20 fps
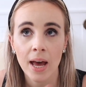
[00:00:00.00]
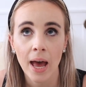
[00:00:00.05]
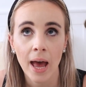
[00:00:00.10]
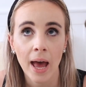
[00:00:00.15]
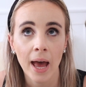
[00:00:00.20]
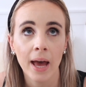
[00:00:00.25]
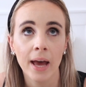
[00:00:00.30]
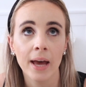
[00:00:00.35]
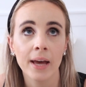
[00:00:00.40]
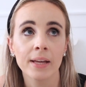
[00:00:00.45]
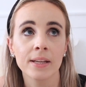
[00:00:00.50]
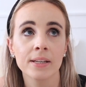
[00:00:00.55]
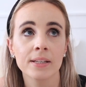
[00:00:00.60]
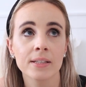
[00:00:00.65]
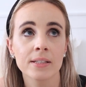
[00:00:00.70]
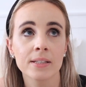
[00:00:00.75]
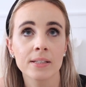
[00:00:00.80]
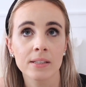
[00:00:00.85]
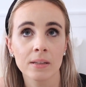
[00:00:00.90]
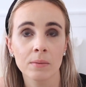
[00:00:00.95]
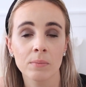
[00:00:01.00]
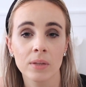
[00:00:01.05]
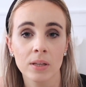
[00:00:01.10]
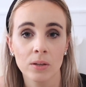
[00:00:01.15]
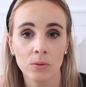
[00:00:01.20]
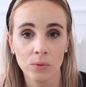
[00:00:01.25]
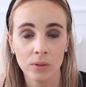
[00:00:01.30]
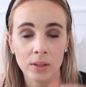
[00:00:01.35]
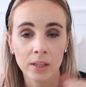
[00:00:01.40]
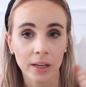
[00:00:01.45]
and
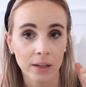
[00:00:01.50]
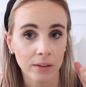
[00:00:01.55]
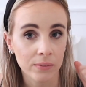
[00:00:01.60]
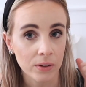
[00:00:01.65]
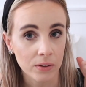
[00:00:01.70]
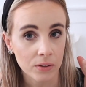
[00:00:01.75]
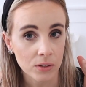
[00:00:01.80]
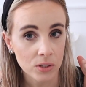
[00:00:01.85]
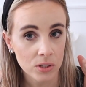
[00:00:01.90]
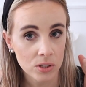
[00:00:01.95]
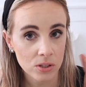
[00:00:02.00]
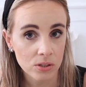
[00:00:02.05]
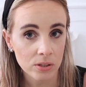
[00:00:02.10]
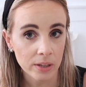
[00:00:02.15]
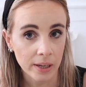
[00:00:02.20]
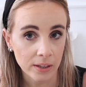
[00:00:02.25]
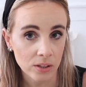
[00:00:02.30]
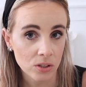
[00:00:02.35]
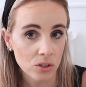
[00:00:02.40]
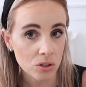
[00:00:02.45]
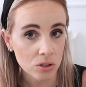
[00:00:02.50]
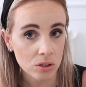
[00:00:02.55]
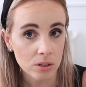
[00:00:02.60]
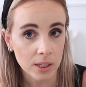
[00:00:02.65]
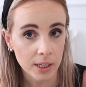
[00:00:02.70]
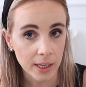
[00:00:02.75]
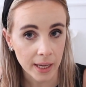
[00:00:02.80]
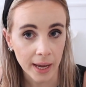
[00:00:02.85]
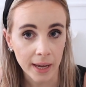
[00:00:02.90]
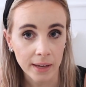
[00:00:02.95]
something with very
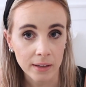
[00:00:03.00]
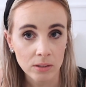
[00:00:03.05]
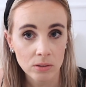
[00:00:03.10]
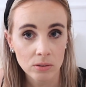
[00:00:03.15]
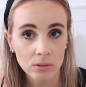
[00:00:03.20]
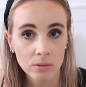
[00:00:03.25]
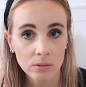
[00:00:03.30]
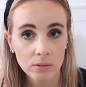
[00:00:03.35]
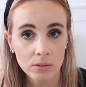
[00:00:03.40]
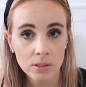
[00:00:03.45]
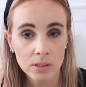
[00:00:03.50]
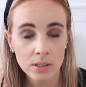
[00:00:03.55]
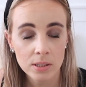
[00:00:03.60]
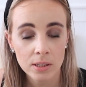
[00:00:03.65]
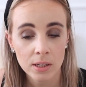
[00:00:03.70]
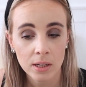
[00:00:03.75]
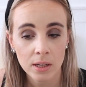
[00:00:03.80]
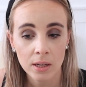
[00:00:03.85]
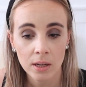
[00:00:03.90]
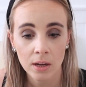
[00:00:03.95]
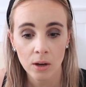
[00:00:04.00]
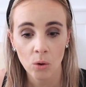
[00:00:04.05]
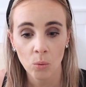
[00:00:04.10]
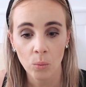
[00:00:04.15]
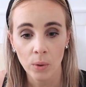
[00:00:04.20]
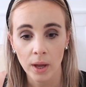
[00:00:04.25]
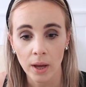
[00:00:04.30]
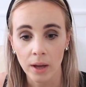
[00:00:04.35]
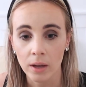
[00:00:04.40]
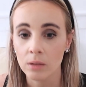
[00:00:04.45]
sturdy handles
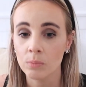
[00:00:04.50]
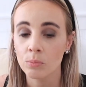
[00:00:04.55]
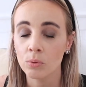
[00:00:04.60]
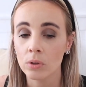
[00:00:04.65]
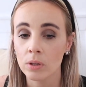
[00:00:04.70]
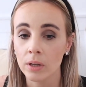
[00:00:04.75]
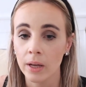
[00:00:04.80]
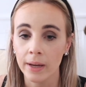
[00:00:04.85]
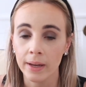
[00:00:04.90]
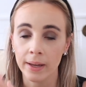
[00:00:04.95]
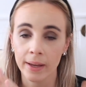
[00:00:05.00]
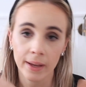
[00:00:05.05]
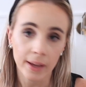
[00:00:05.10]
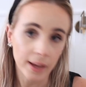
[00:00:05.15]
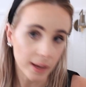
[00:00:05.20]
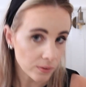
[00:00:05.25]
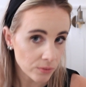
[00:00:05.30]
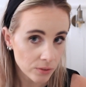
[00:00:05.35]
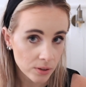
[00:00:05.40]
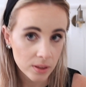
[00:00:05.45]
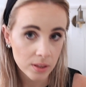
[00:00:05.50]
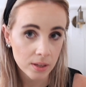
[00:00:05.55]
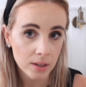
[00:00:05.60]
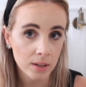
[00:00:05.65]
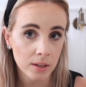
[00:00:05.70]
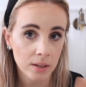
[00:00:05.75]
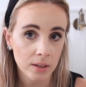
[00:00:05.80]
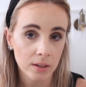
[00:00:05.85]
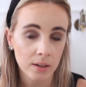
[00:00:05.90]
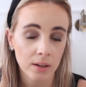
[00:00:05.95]
where I can put everything
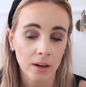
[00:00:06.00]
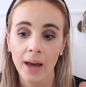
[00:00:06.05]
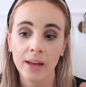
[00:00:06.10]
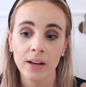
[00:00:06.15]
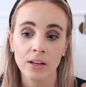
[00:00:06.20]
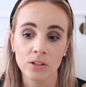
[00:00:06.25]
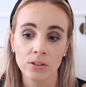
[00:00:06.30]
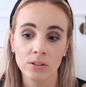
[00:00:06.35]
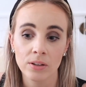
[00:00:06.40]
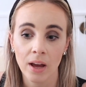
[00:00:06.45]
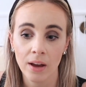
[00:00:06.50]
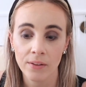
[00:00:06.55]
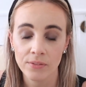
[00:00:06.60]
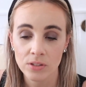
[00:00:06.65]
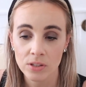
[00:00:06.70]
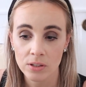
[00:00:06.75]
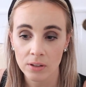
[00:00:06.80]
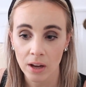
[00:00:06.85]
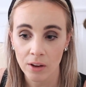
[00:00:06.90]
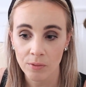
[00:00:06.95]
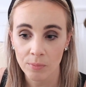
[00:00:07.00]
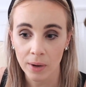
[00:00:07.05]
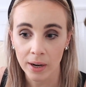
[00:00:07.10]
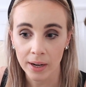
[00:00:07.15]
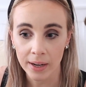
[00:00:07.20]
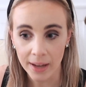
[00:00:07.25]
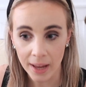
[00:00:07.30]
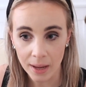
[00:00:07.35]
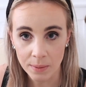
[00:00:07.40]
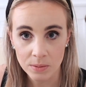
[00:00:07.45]
in, and I don't have to have my
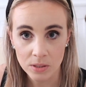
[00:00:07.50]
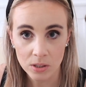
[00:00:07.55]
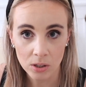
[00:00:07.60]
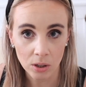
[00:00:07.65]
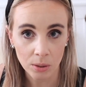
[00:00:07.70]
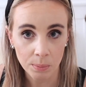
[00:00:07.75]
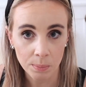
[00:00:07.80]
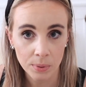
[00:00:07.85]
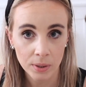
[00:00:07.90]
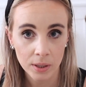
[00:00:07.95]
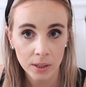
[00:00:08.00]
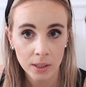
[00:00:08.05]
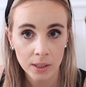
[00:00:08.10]
laptop